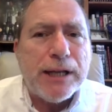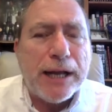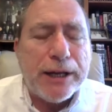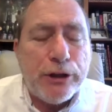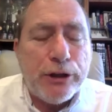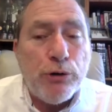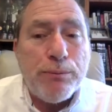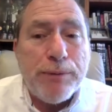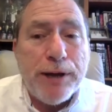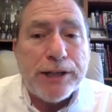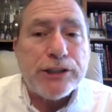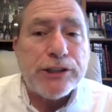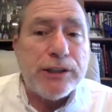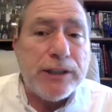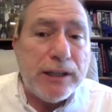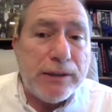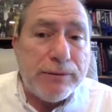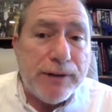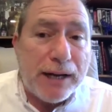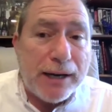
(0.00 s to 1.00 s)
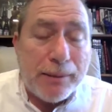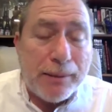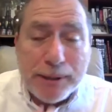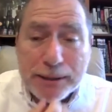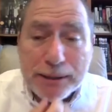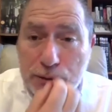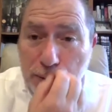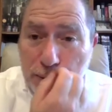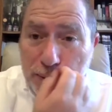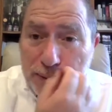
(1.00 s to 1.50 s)
like you mentioned, Givat
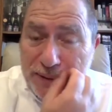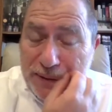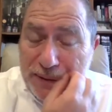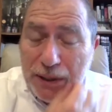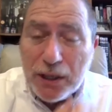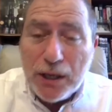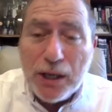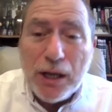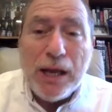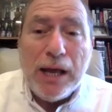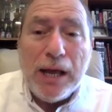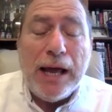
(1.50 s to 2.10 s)
Matos